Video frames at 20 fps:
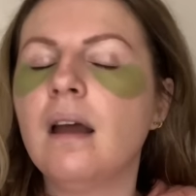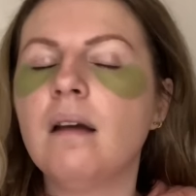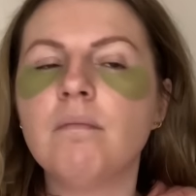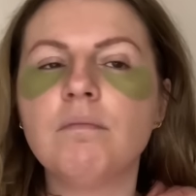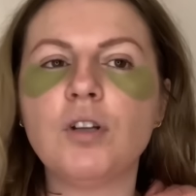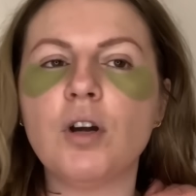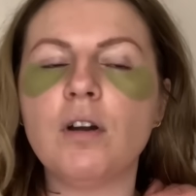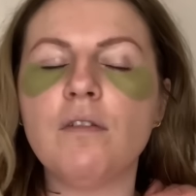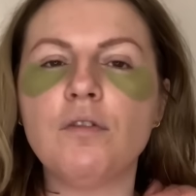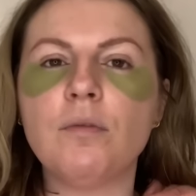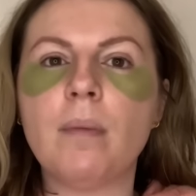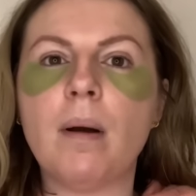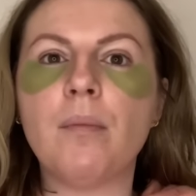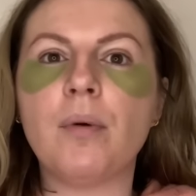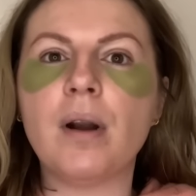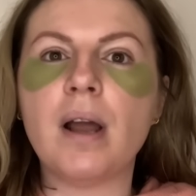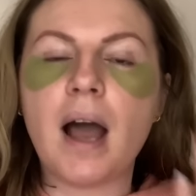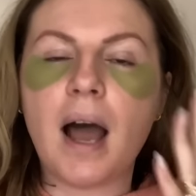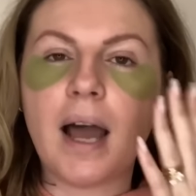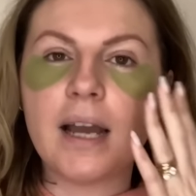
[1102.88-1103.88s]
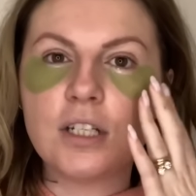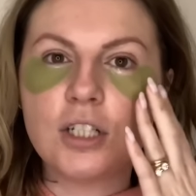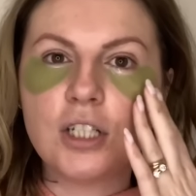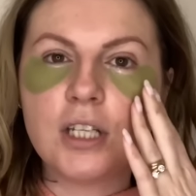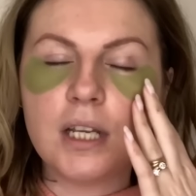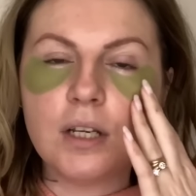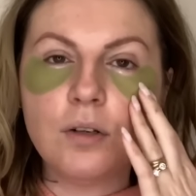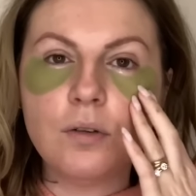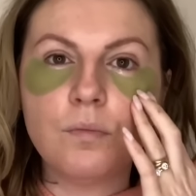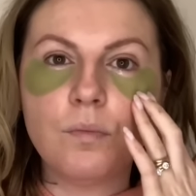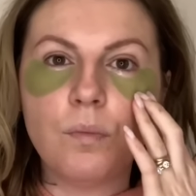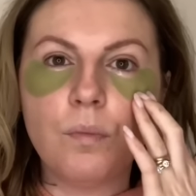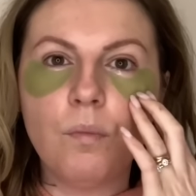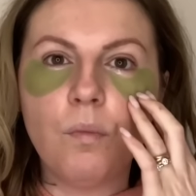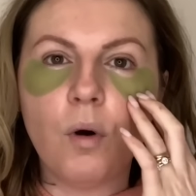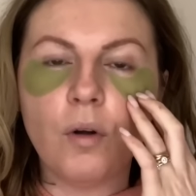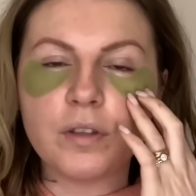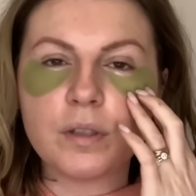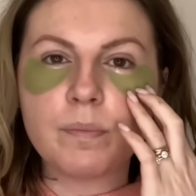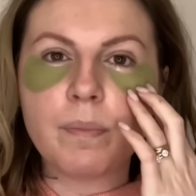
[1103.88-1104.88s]
Don't even remember it. I did
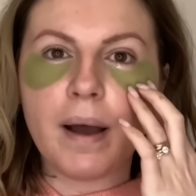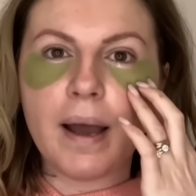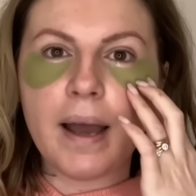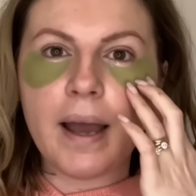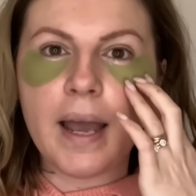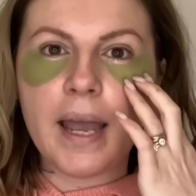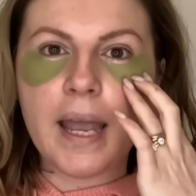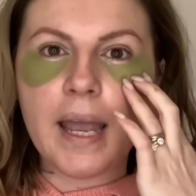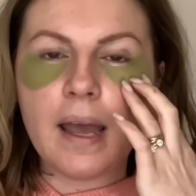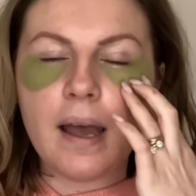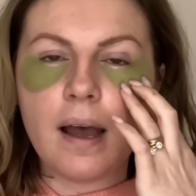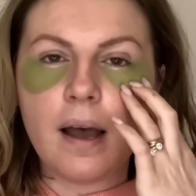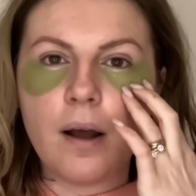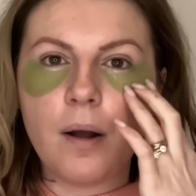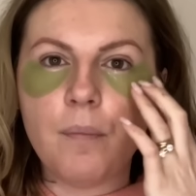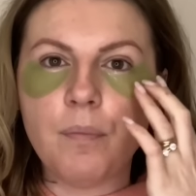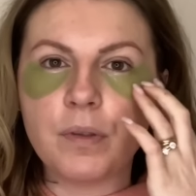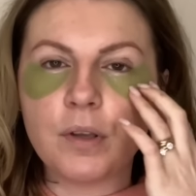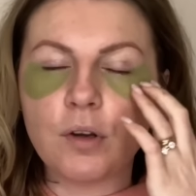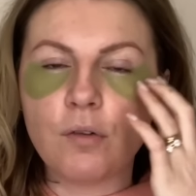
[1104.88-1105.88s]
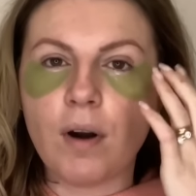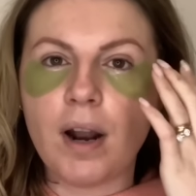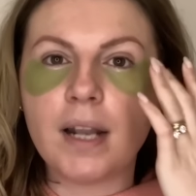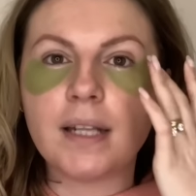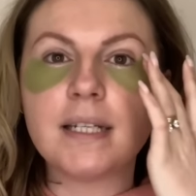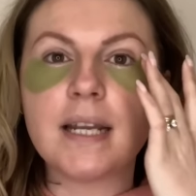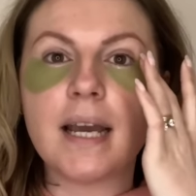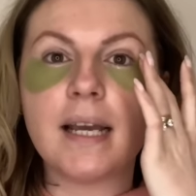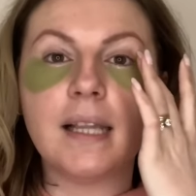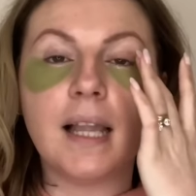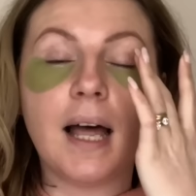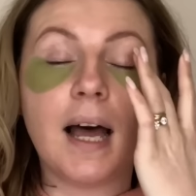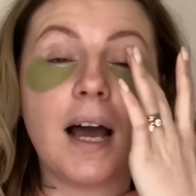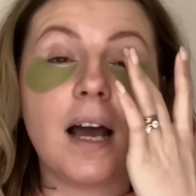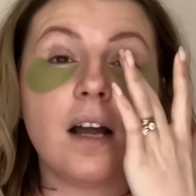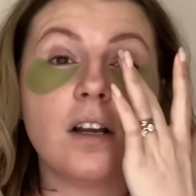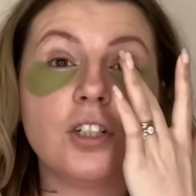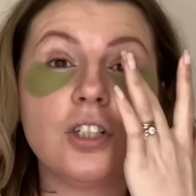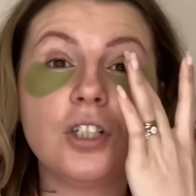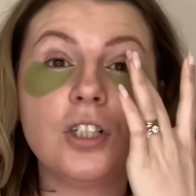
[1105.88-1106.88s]
once buy Grande
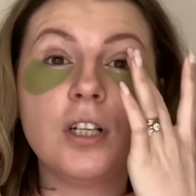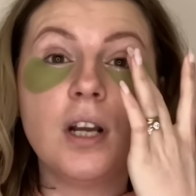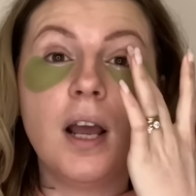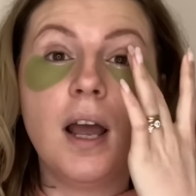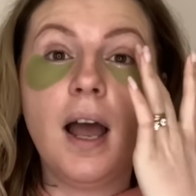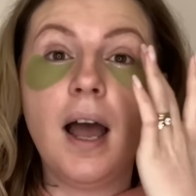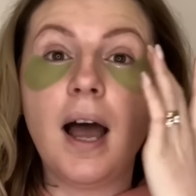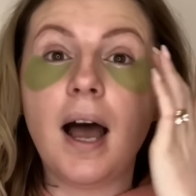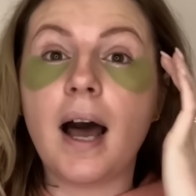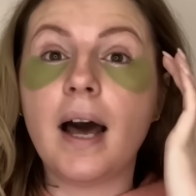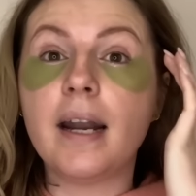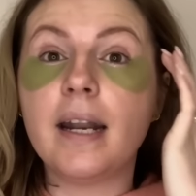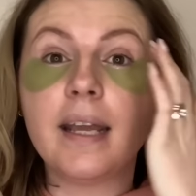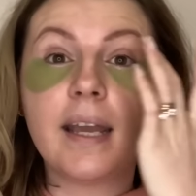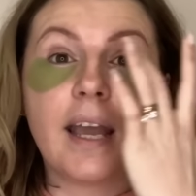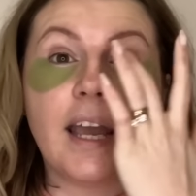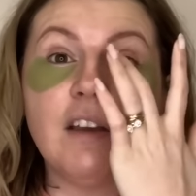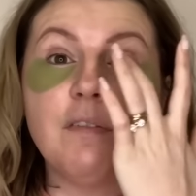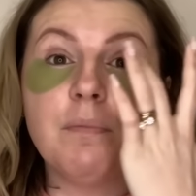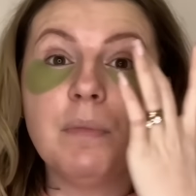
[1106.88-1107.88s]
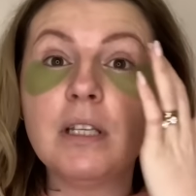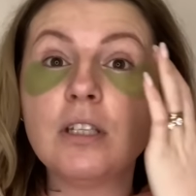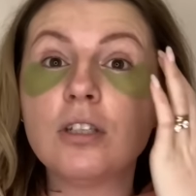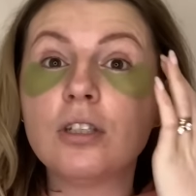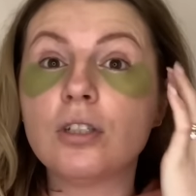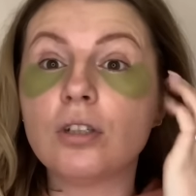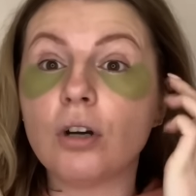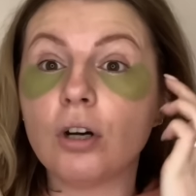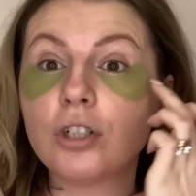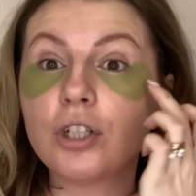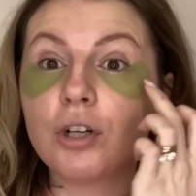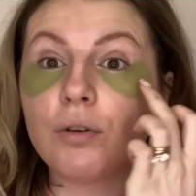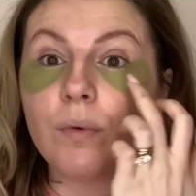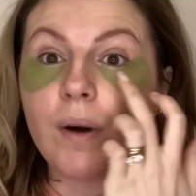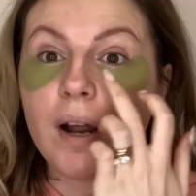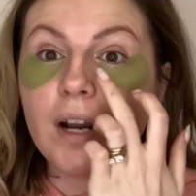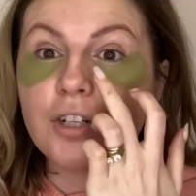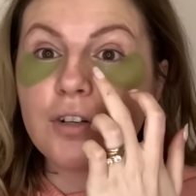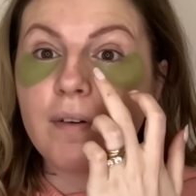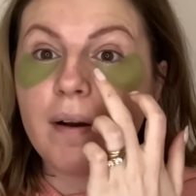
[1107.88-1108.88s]
Lash and it gave me such a
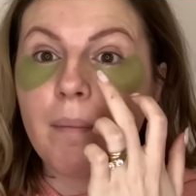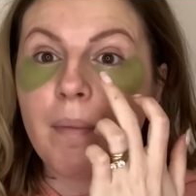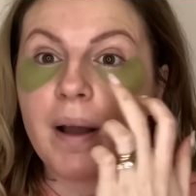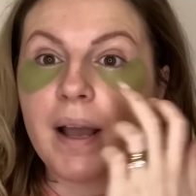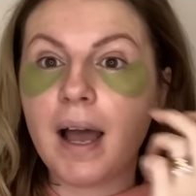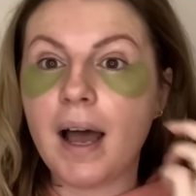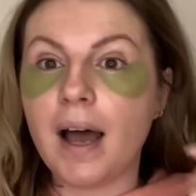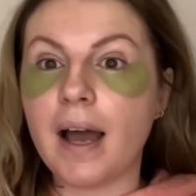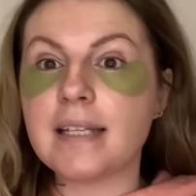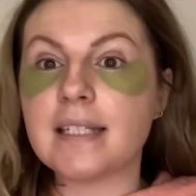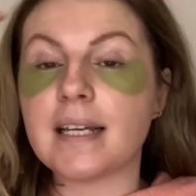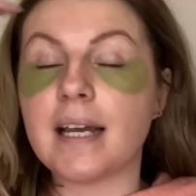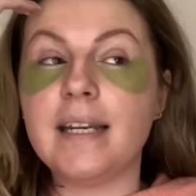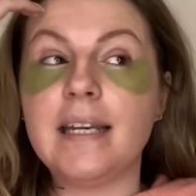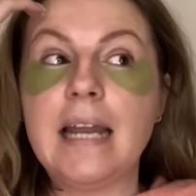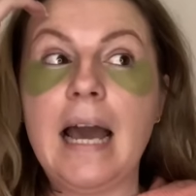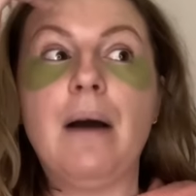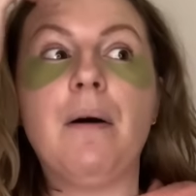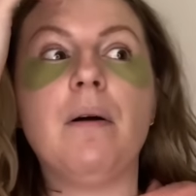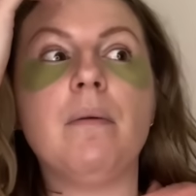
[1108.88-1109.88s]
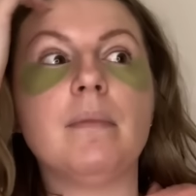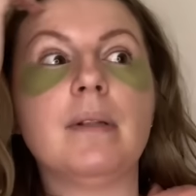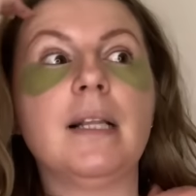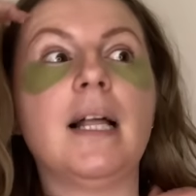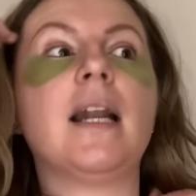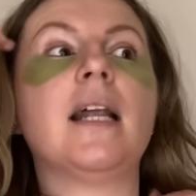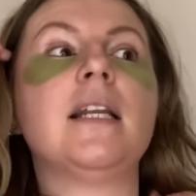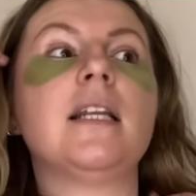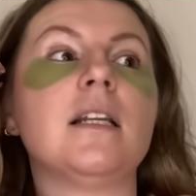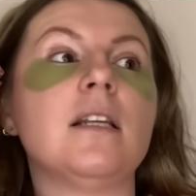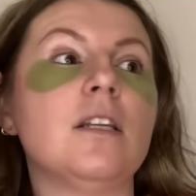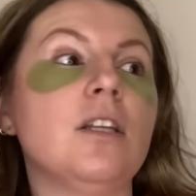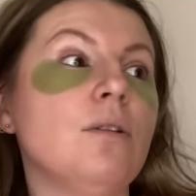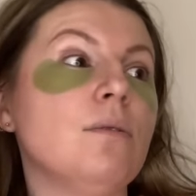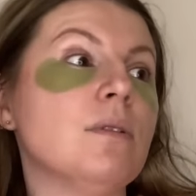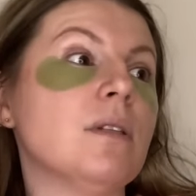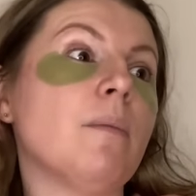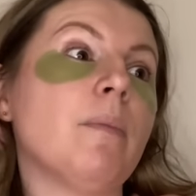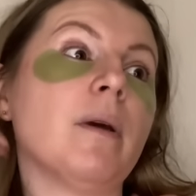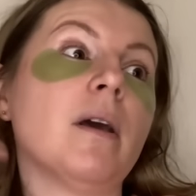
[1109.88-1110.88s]
rash around my eyes. And now I'm glad I didn't
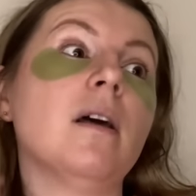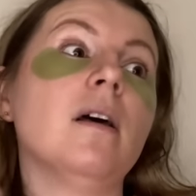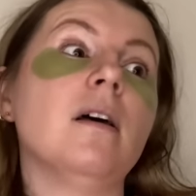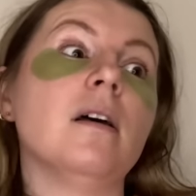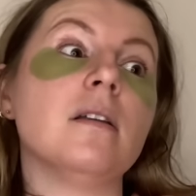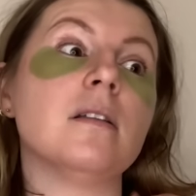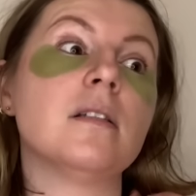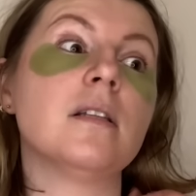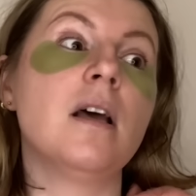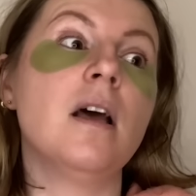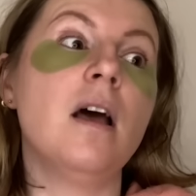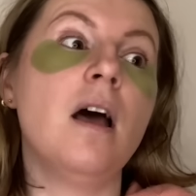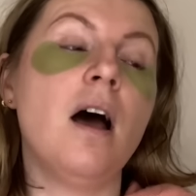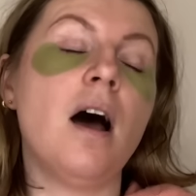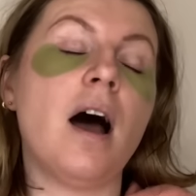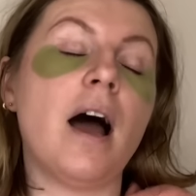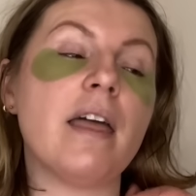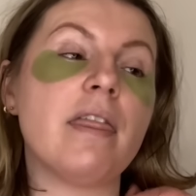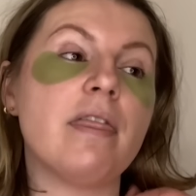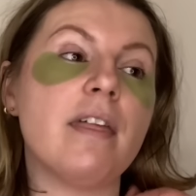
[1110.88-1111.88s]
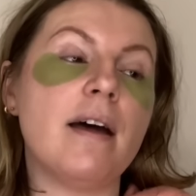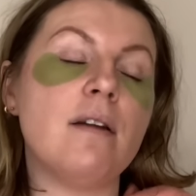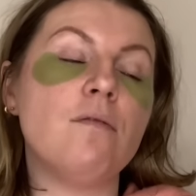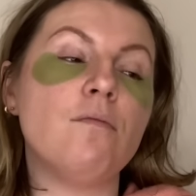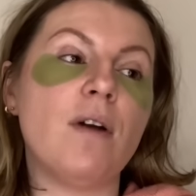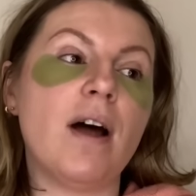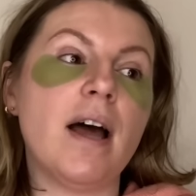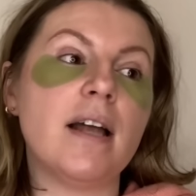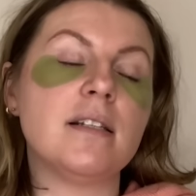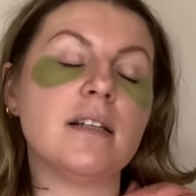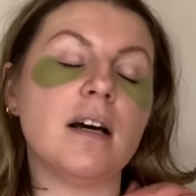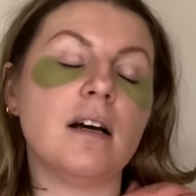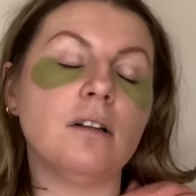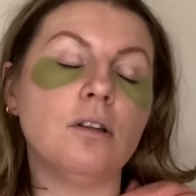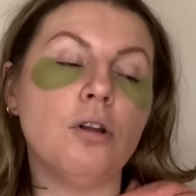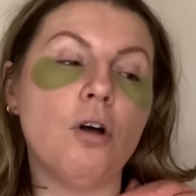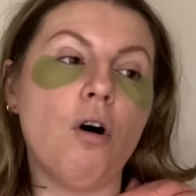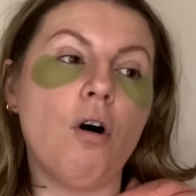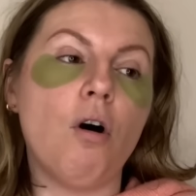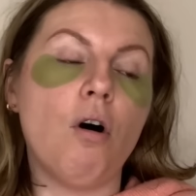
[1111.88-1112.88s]
use it because I then read a
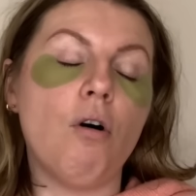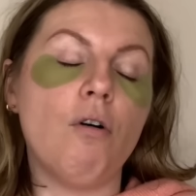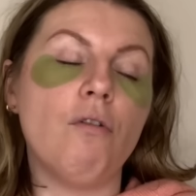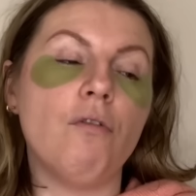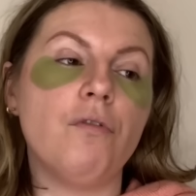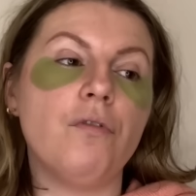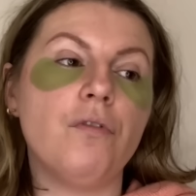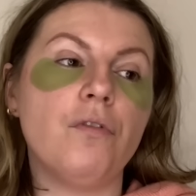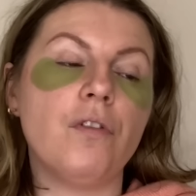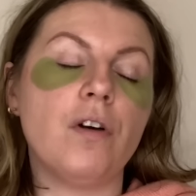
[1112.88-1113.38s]
lot of